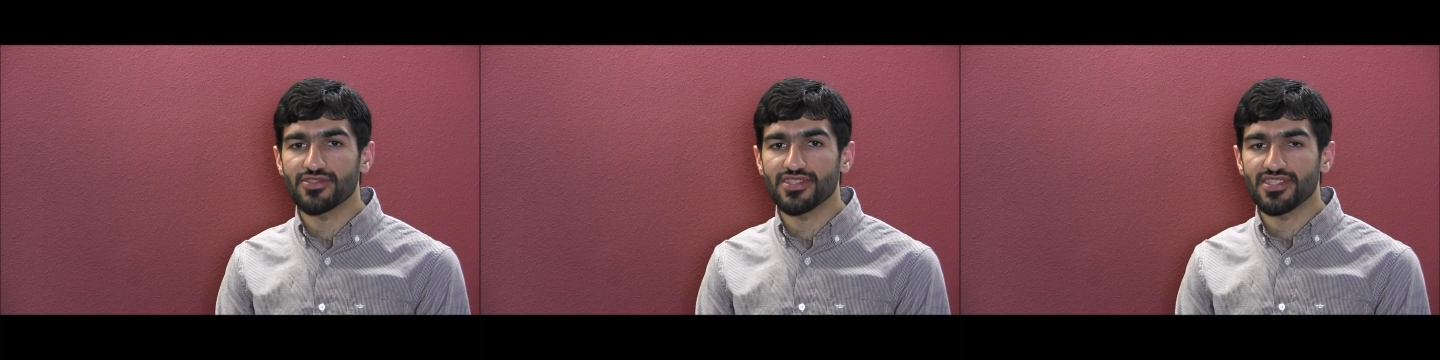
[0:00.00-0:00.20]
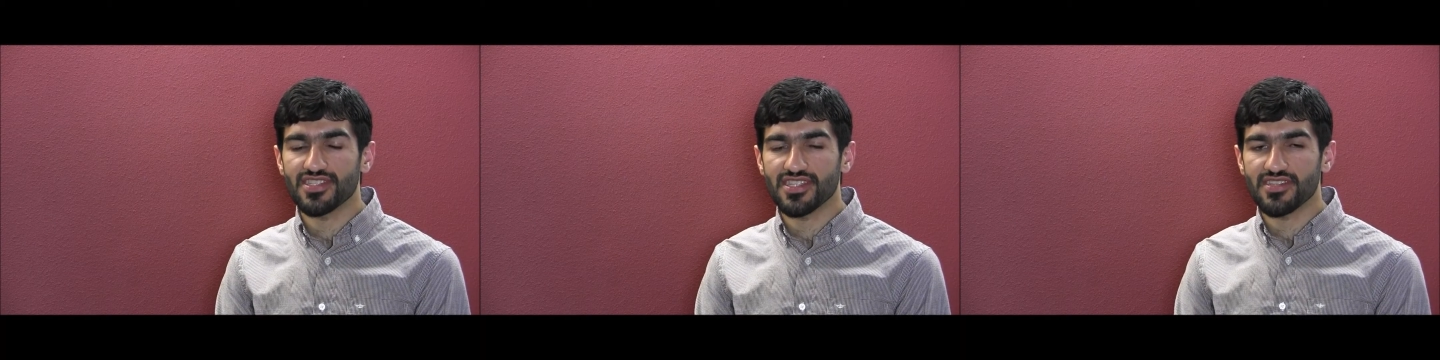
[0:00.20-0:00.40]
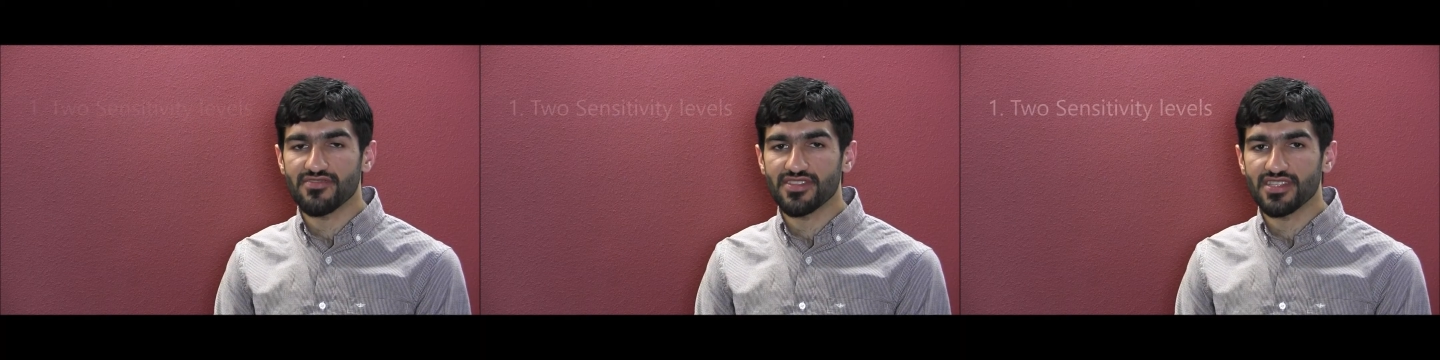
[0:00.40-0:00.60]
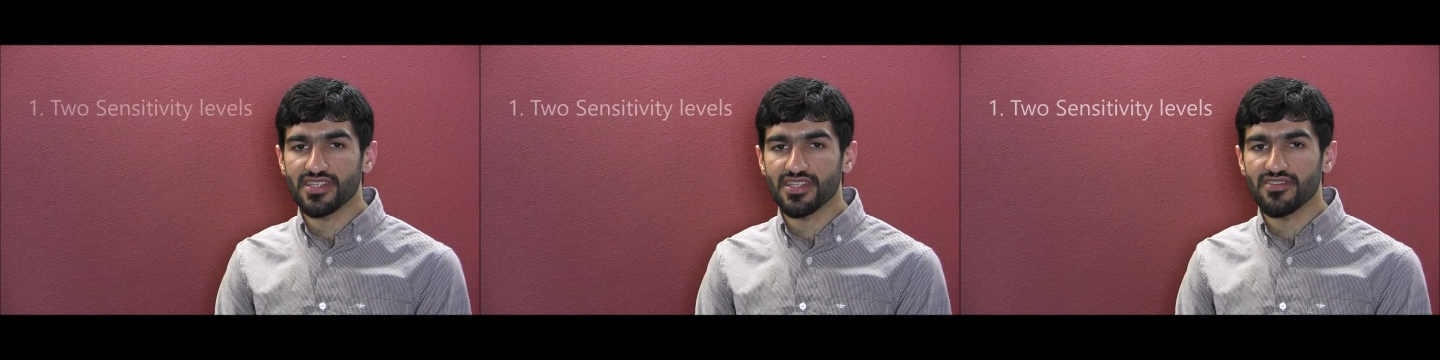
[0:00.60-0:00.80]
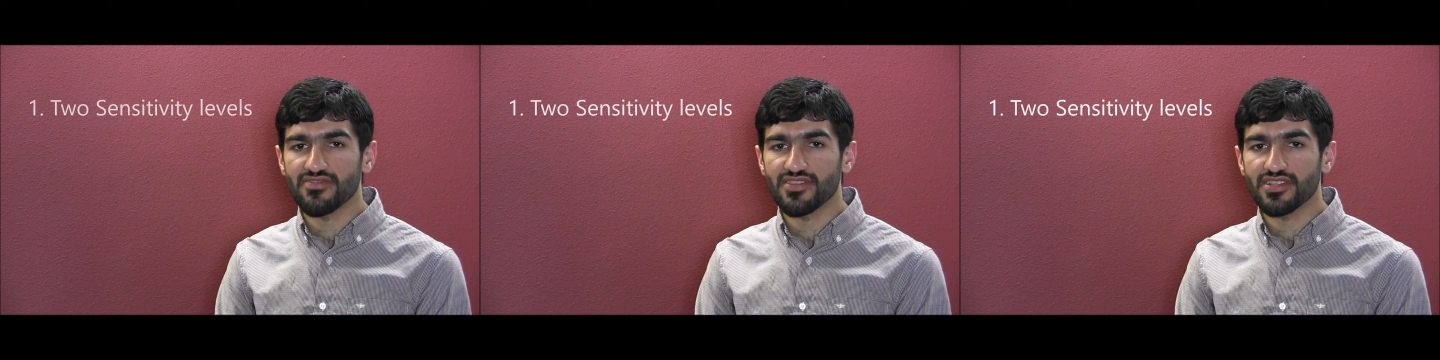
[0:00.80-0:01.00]
sensitivity
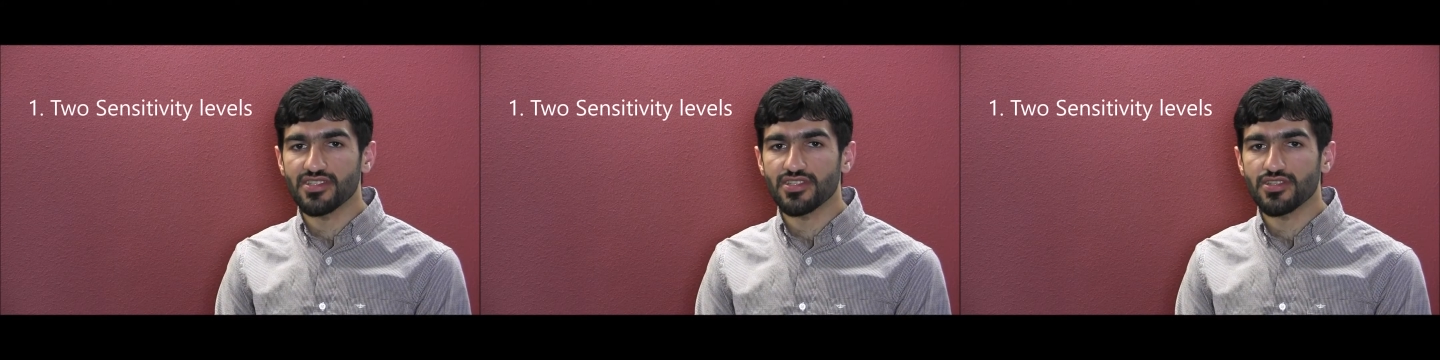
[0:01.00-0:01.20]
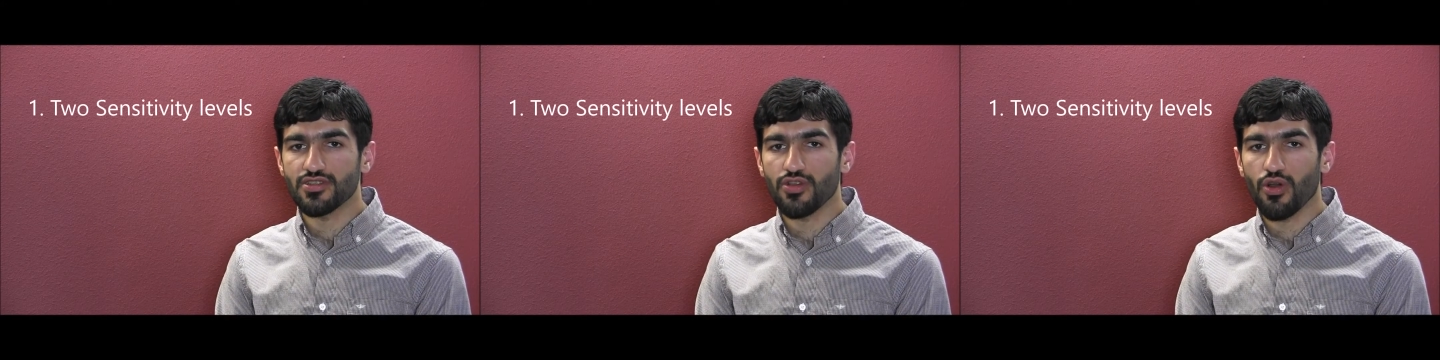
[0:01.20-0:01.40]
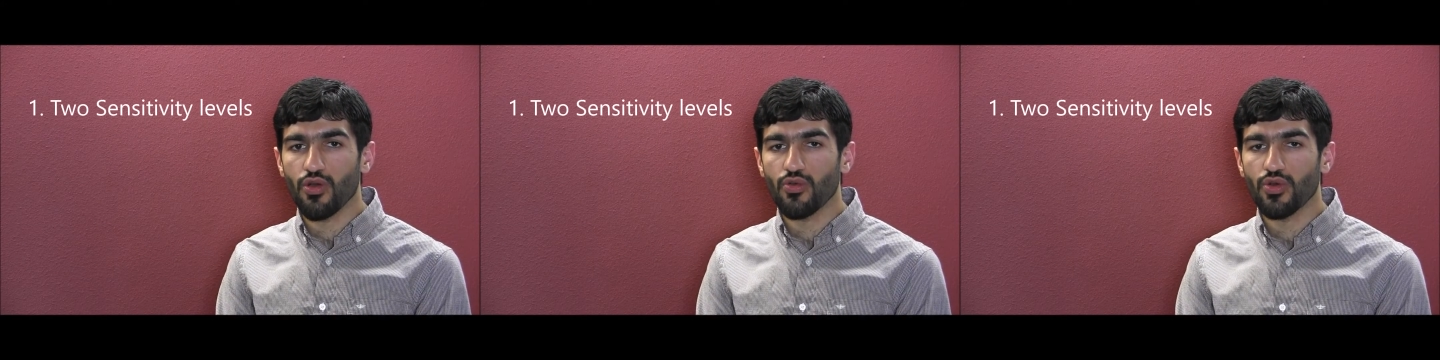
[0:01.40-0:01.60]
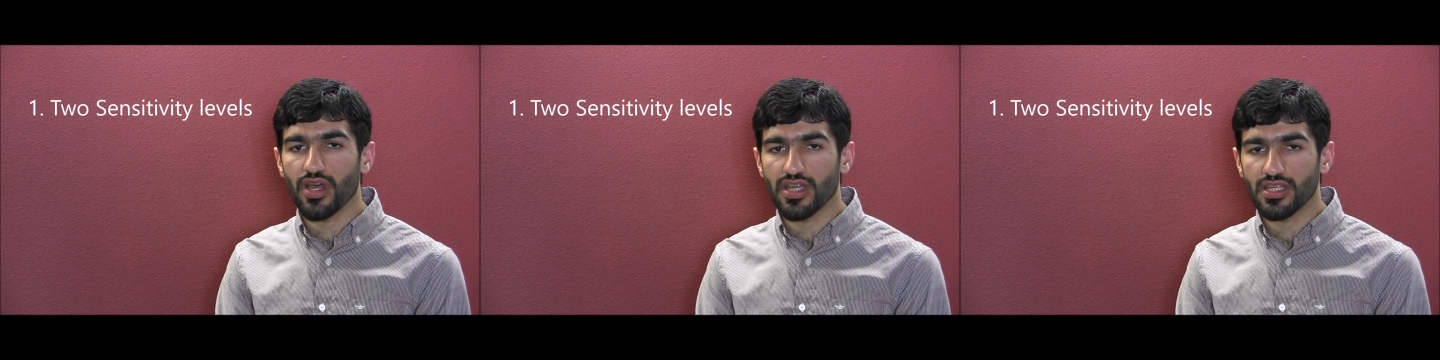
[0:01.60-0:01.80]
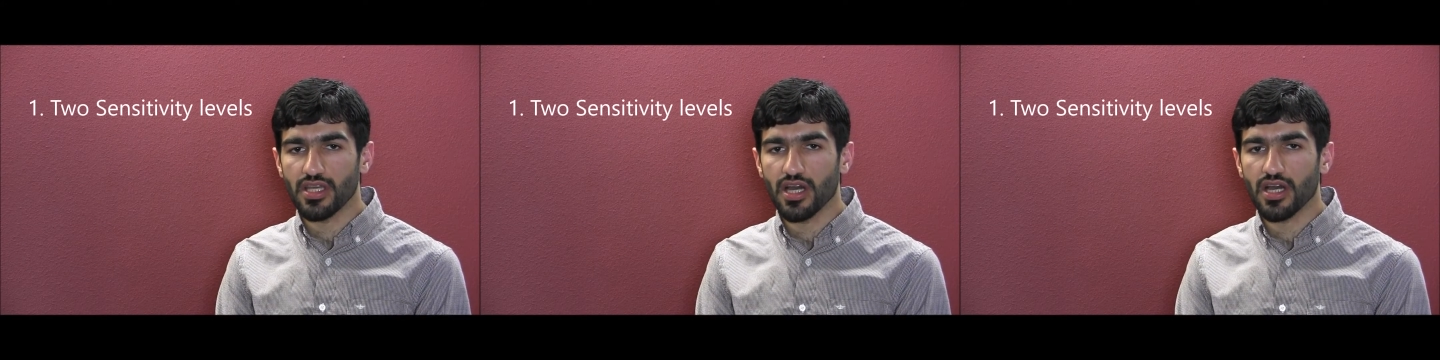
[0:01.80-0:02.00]
levels, low
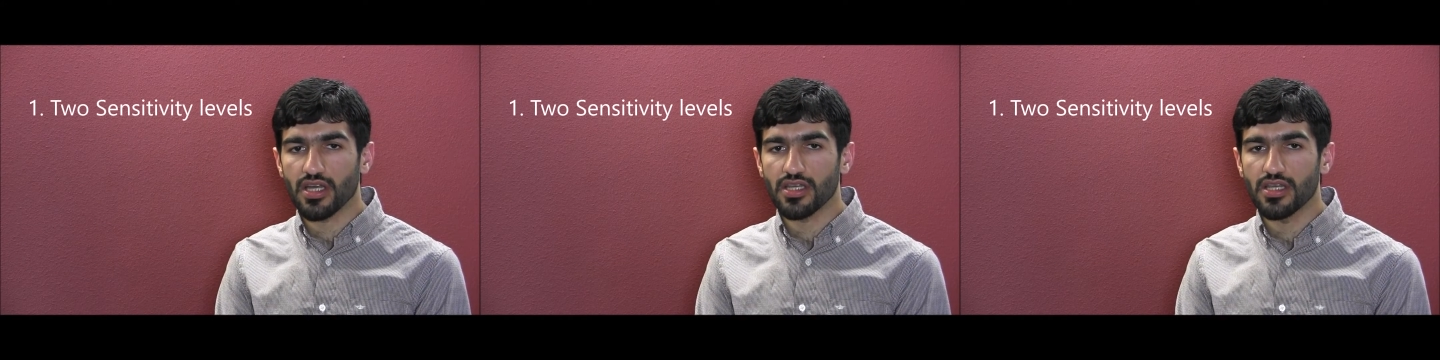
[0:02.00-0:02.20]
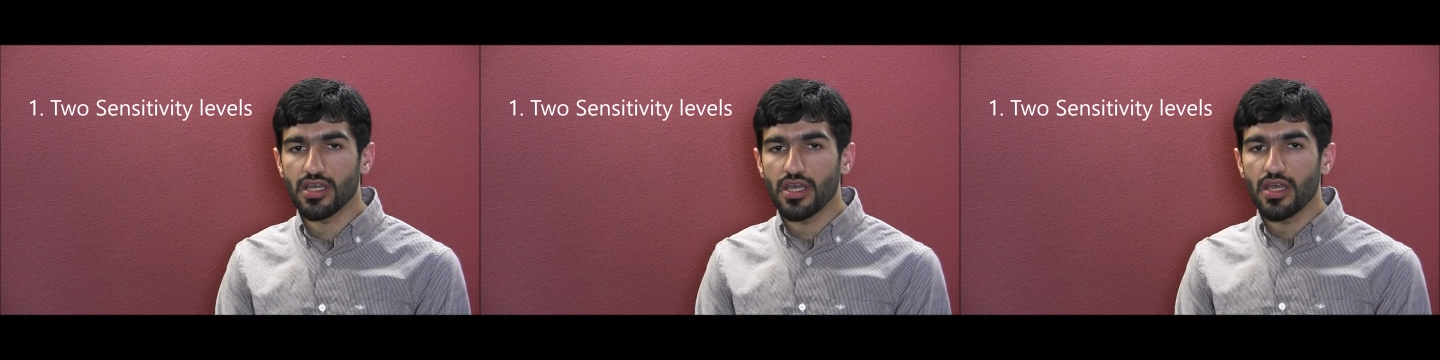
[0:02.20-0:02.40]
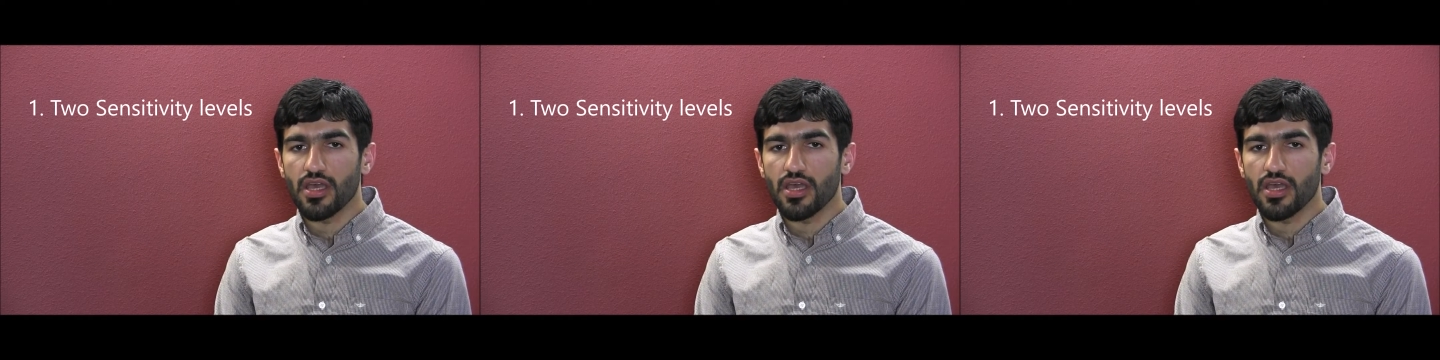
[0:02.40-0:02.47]
and high.